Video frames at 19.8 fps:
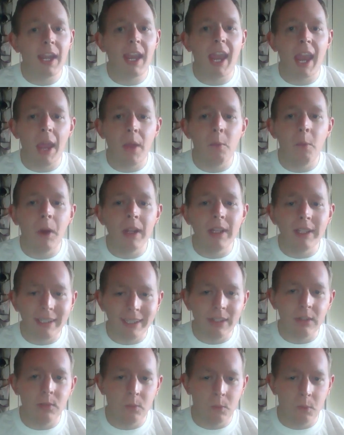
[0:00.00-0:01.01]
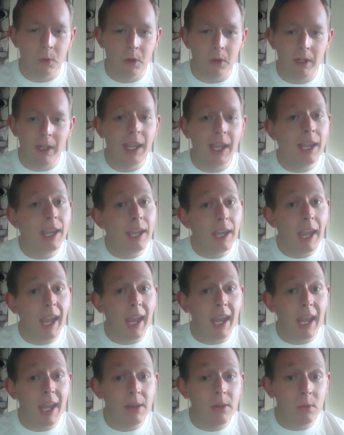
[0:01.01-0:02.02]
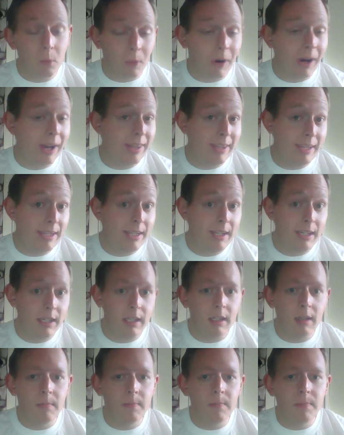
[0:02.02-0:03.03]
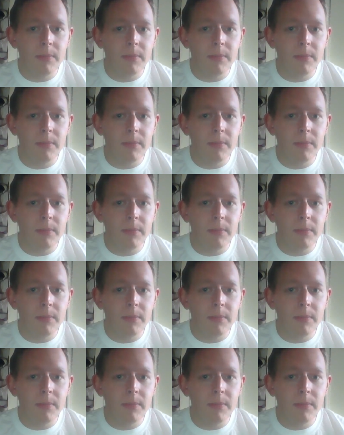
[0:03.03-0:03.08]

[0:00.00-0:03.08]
and what didn't work and why they did.